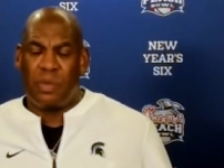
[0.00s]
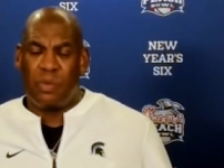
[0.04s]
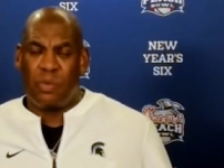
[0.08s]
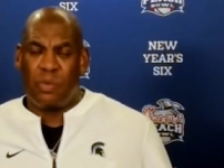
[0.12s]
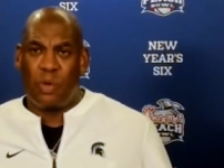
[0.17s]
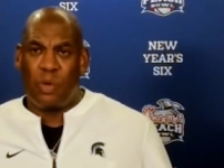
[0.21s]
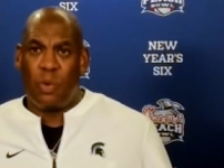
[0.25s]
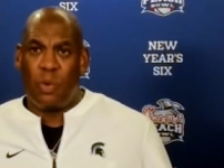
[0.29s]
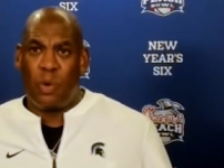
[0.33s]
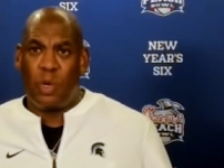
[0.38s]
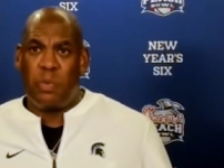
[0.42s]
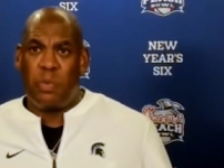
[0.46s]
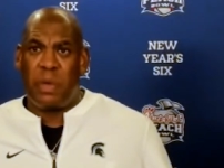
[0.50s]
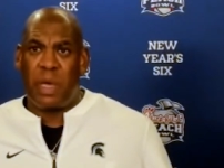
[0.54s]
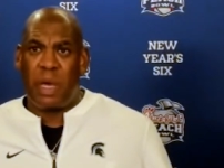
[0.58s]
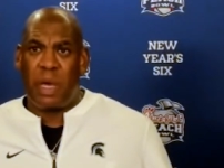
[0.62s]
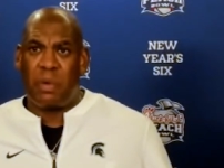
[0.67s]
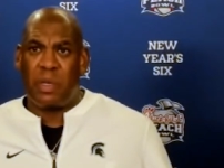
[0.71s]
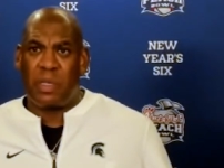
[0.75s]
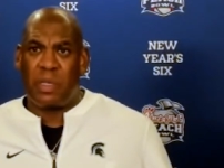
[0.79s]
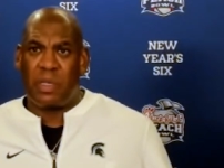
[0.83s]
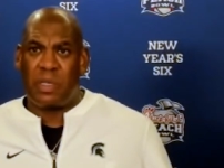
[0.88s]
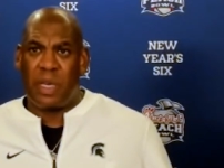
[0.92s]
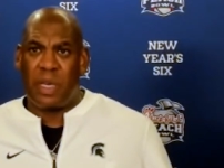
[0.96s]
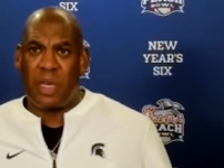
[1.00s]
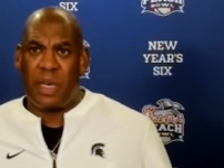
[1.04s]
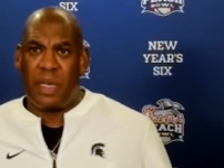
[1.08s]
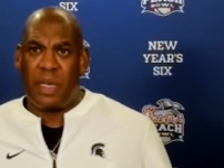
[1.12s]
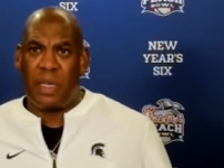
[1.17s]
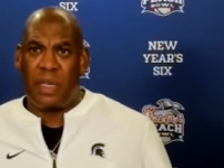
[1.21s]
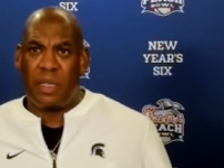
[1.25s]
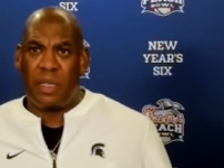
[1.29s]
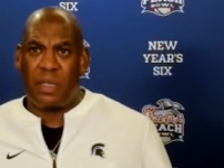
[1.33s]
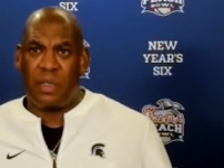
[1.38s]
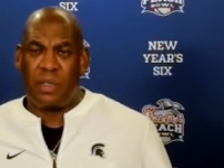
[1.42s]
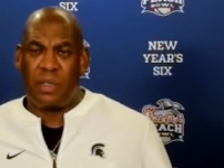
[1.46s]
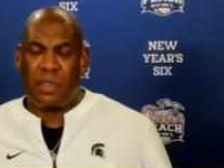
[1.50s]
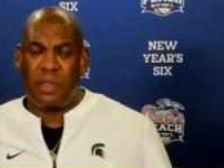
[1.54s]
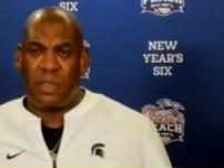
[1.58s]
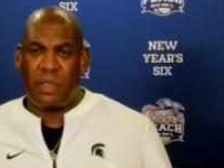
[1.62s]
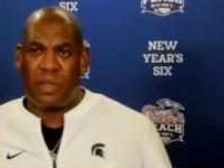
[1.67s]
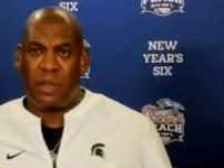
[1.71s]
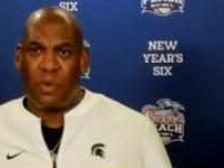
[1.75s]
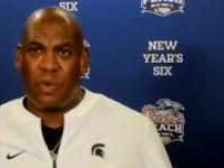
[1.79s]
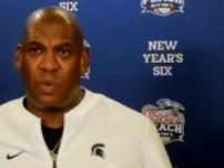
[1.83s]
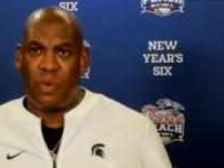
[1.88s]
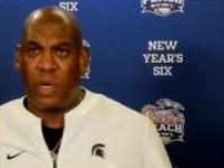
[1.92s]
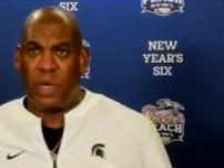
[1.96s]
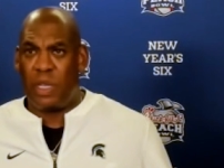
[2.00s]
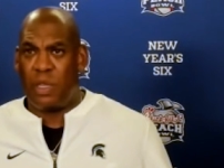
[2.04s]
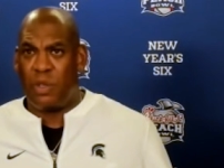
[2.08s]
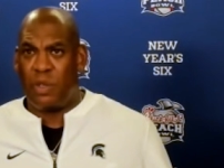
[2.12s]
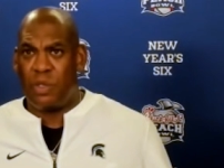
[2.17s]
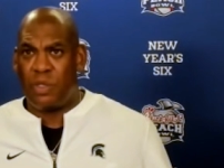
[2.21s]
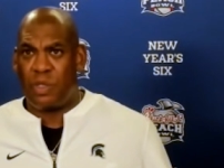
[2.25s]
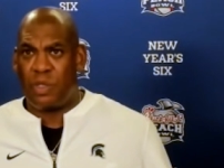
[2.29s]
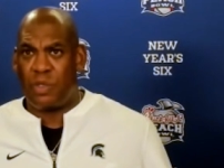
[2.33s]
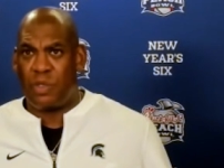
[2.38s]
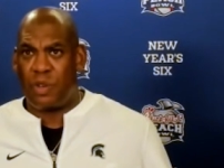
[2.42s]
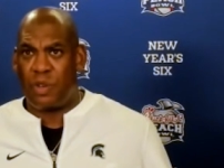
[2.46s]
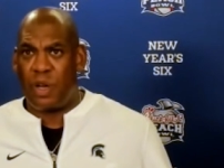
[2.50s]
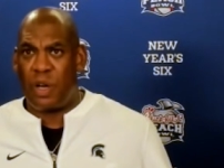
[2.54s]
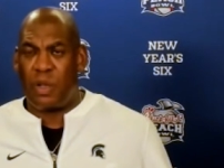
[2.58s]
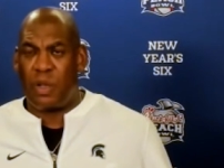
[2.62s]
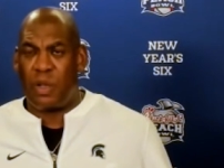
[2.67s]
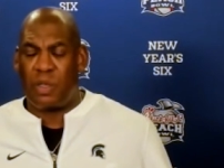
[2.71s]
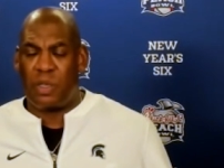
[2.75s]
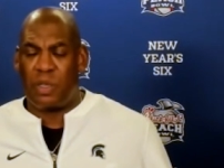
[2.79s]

will we be able to say you know, win, lose, or draw,